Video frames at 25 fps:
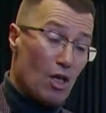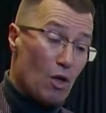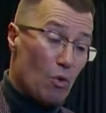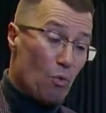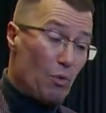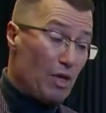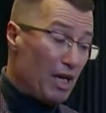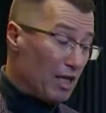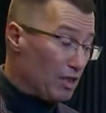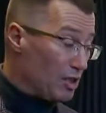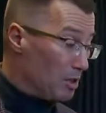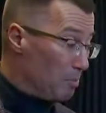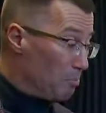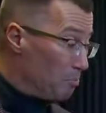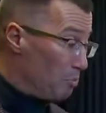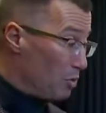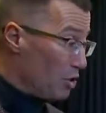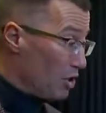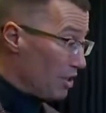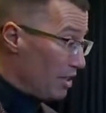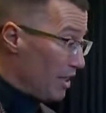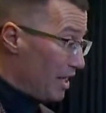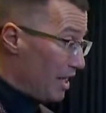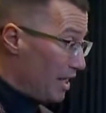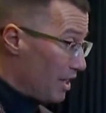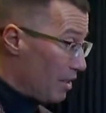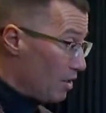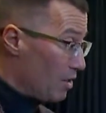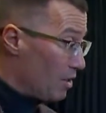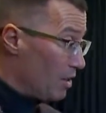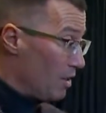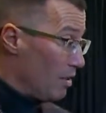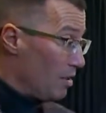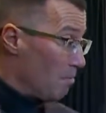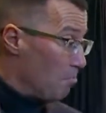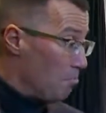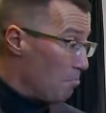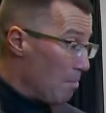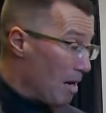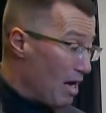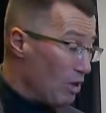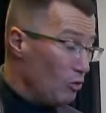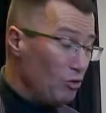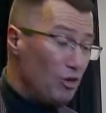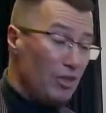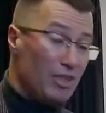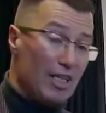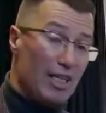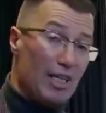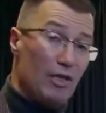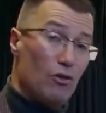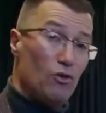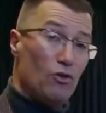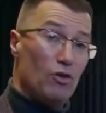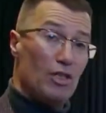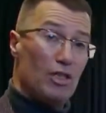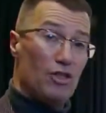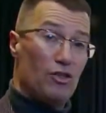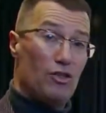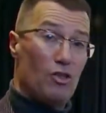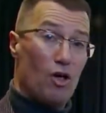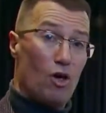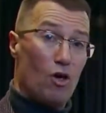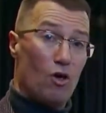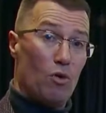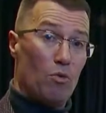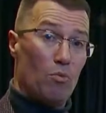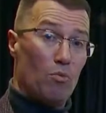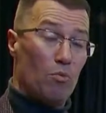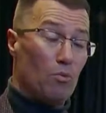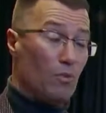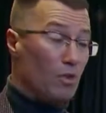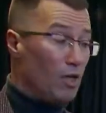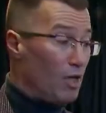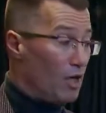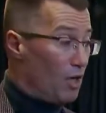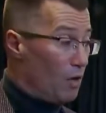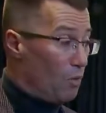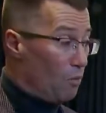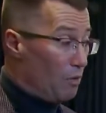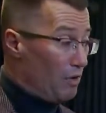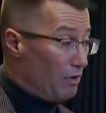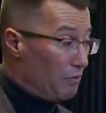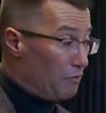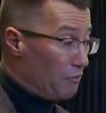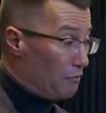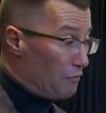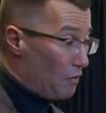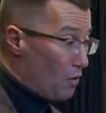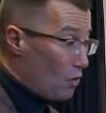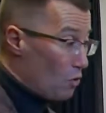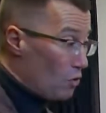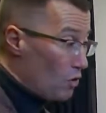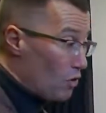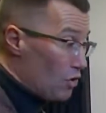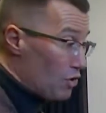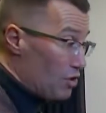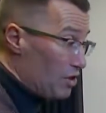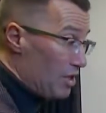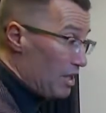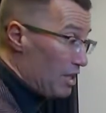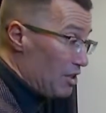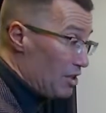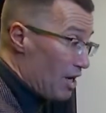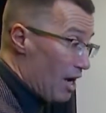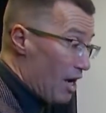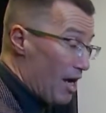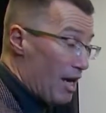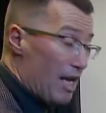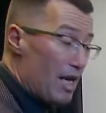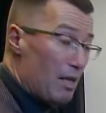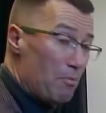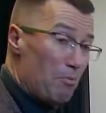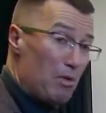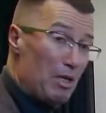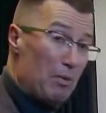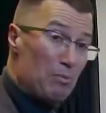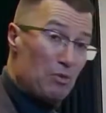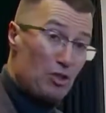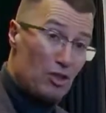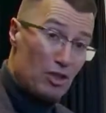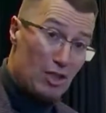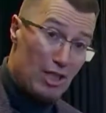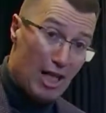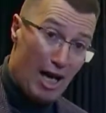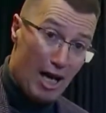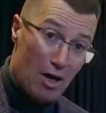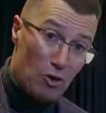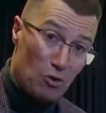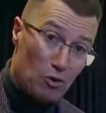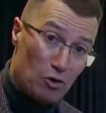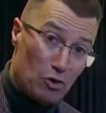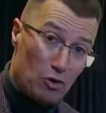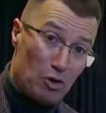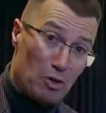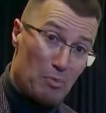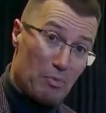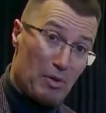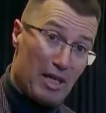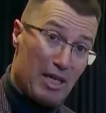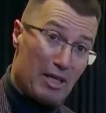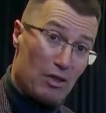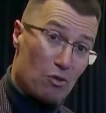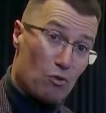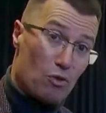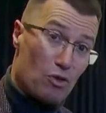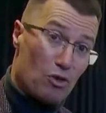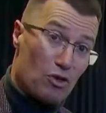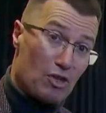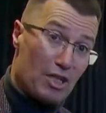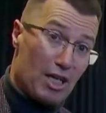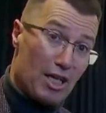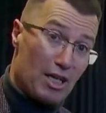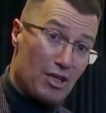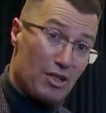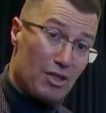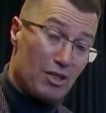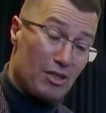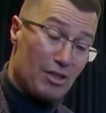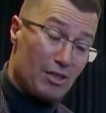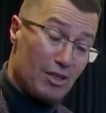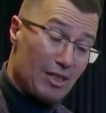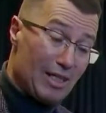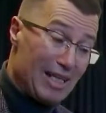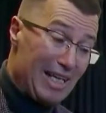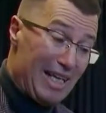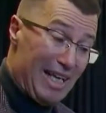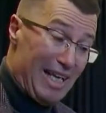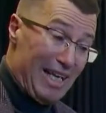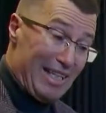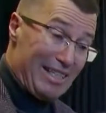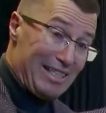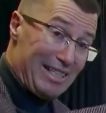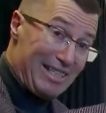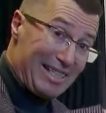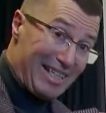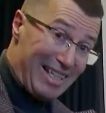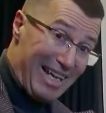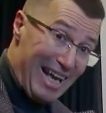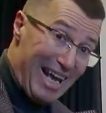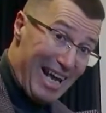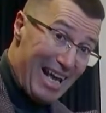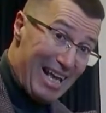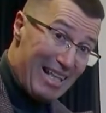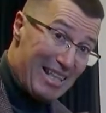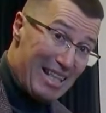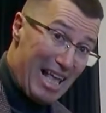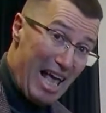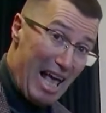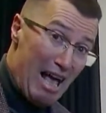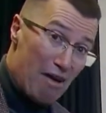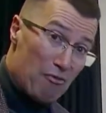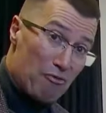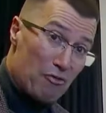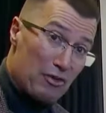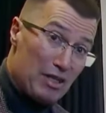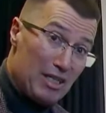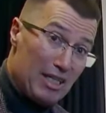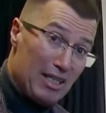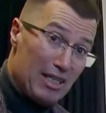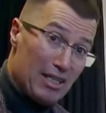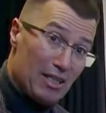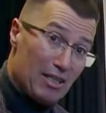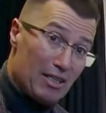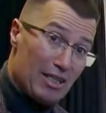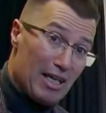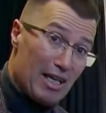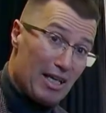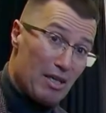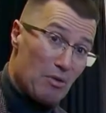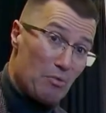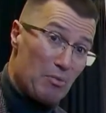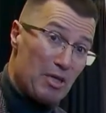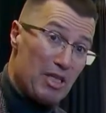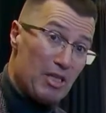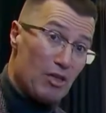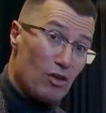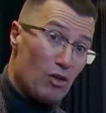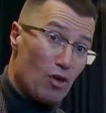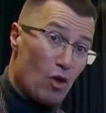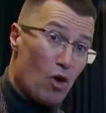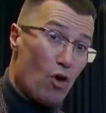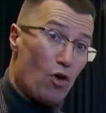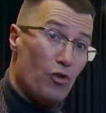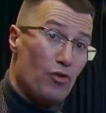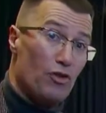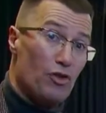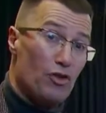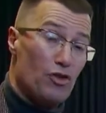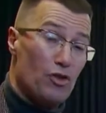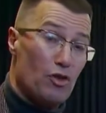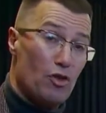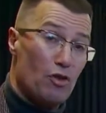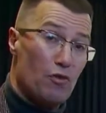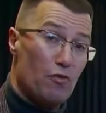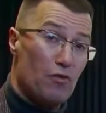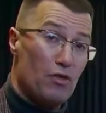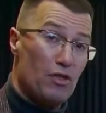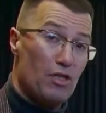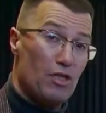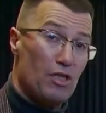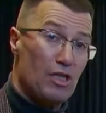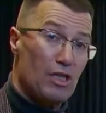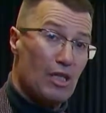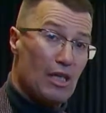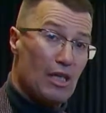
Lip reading: We actually put it here, mount it into this dome. We focus these ion beams down to the paint cross-section, scan every little nanometer on the surface,